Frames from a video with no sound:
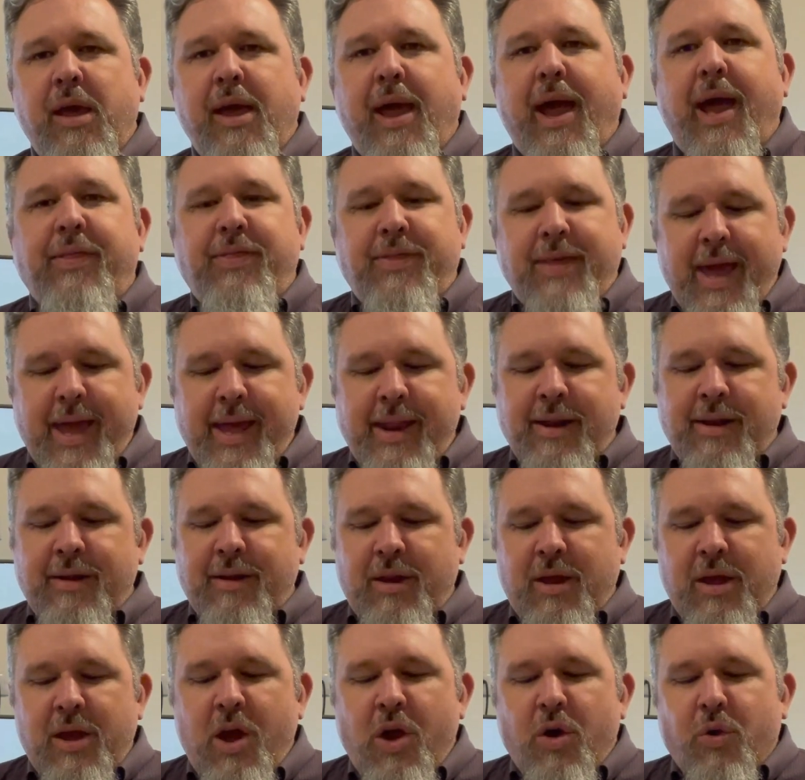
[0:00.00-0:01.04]
And
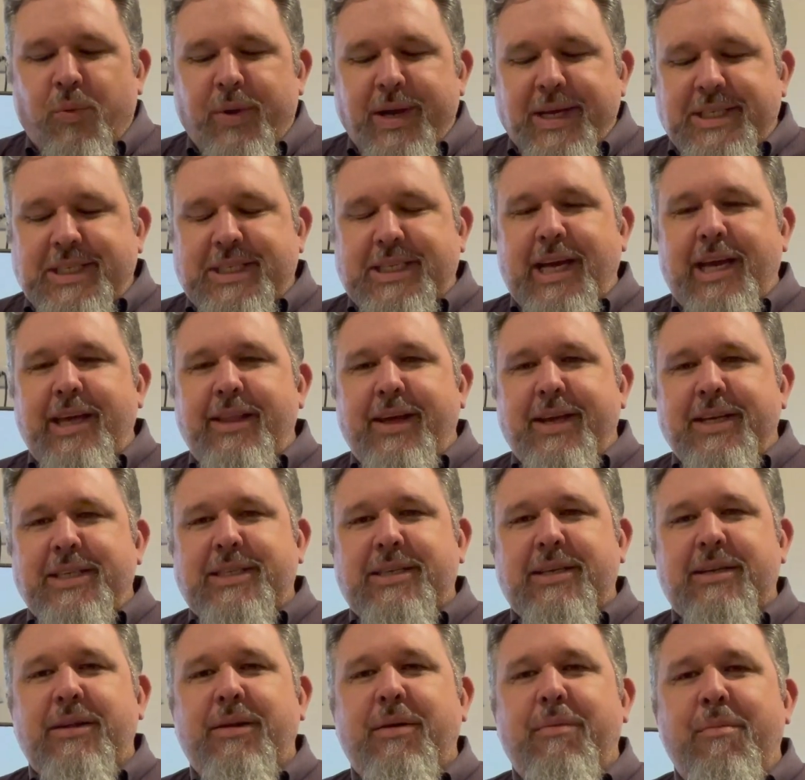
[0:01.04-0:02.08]
then we see
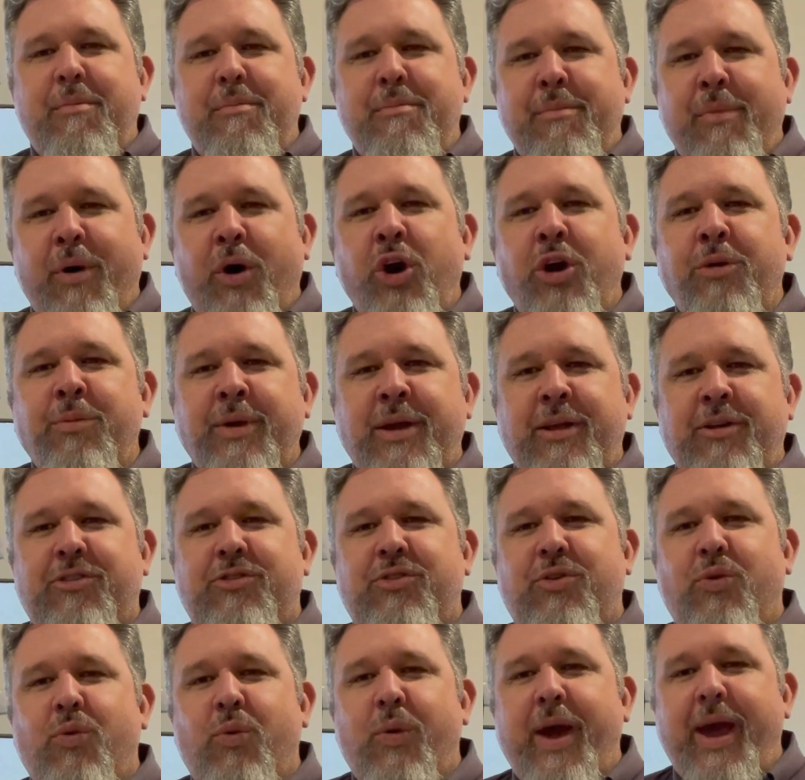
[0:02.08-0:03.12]
this moment
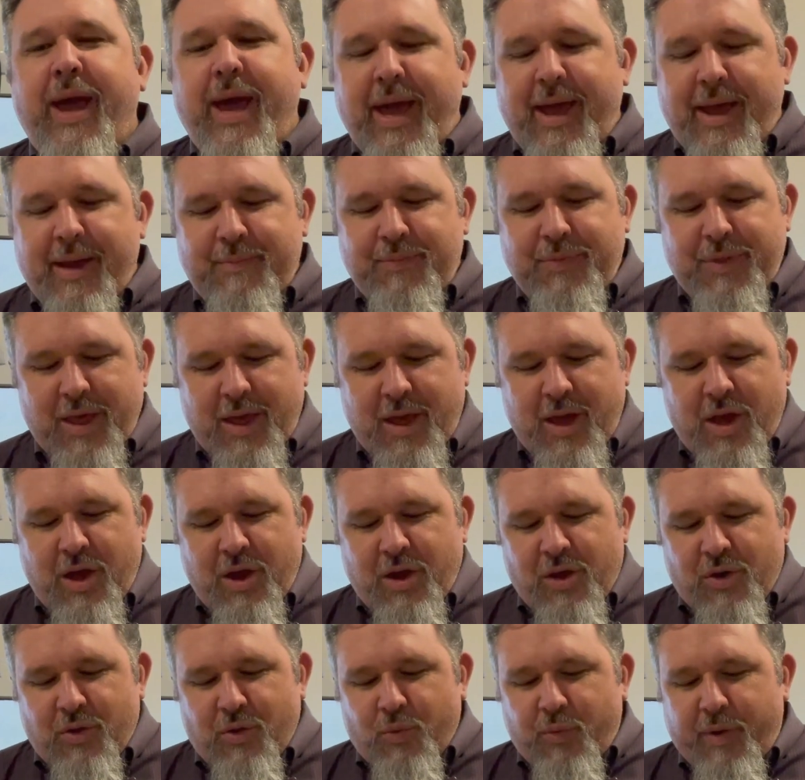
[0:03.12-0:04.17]
where
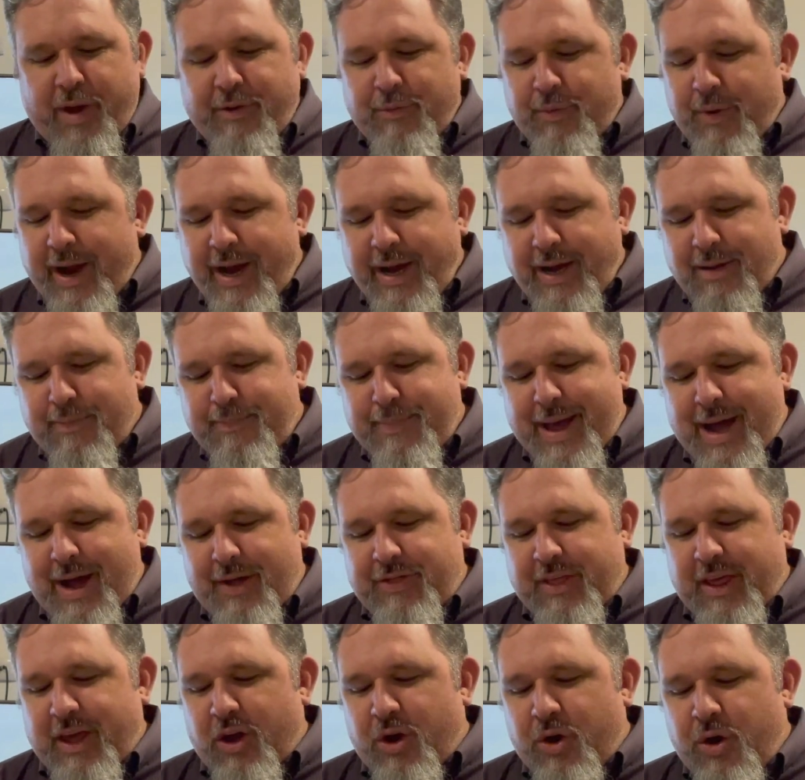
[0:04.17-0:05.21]
we read
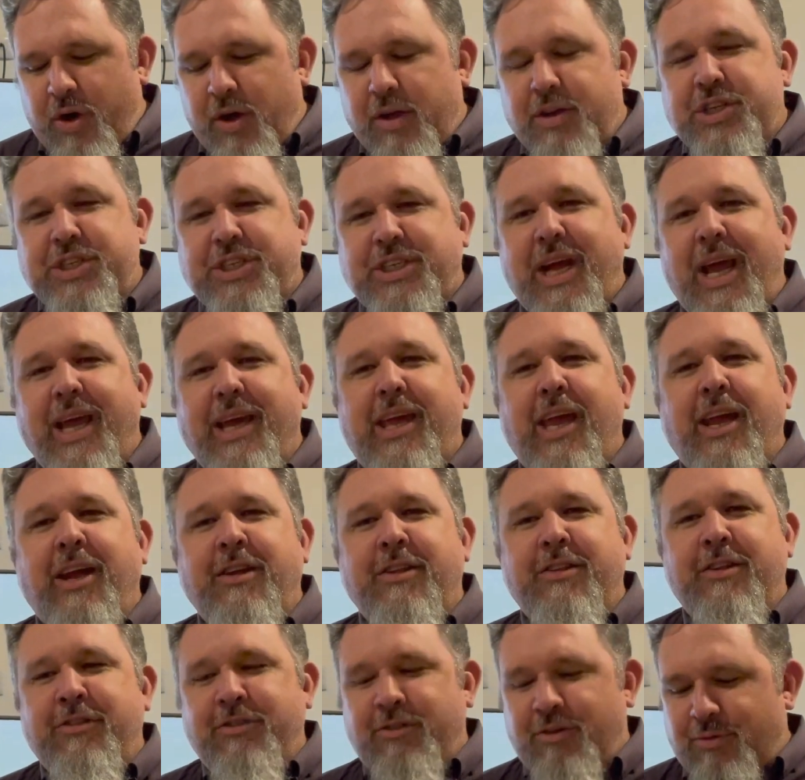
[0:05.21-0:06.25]
about the earth
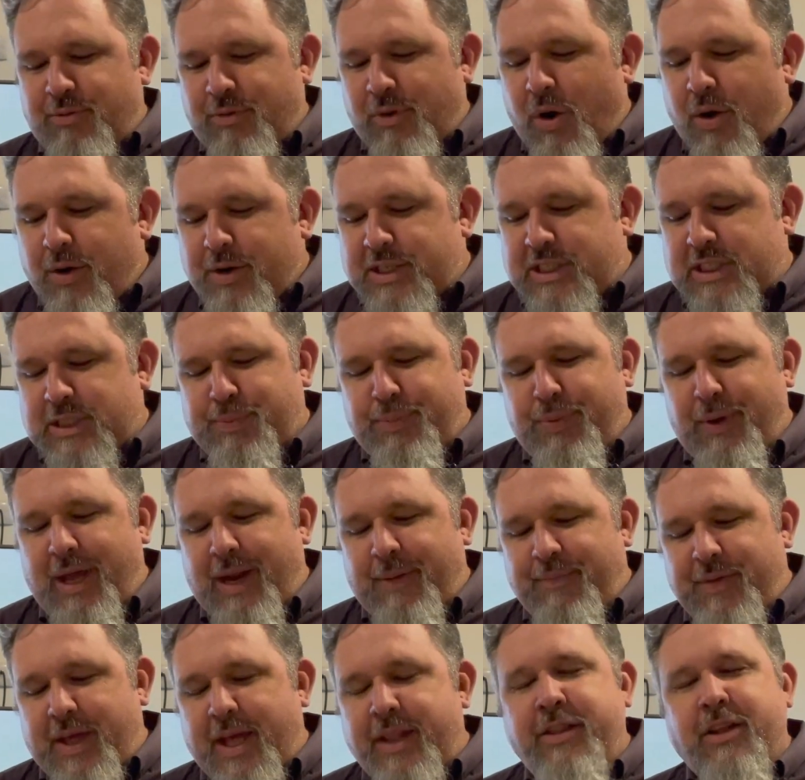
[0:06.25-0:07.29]
shaking and the rocks
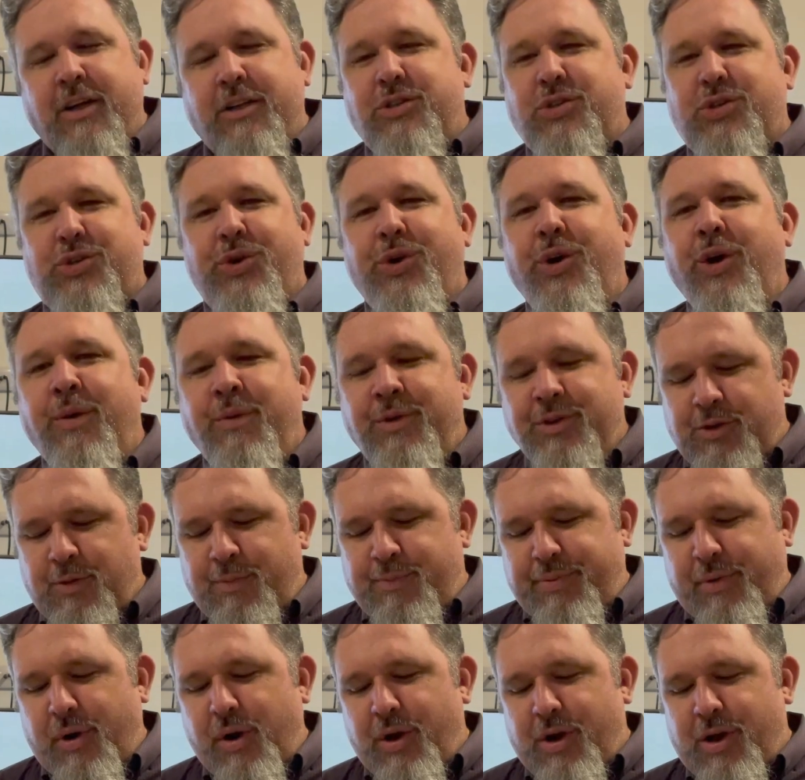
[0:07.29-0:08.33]
split and the tombs were
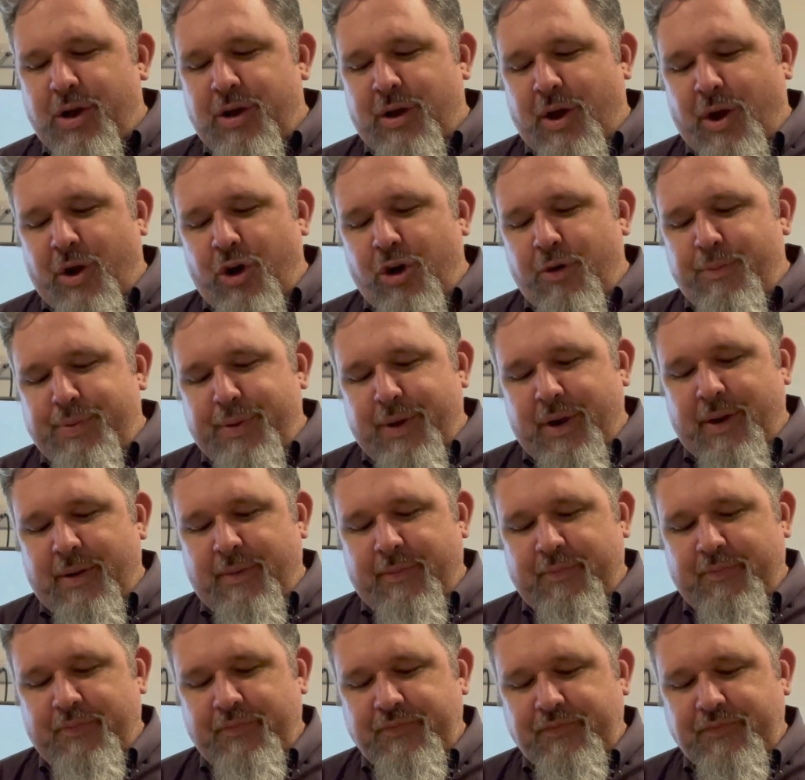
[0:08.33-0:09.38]
broken open.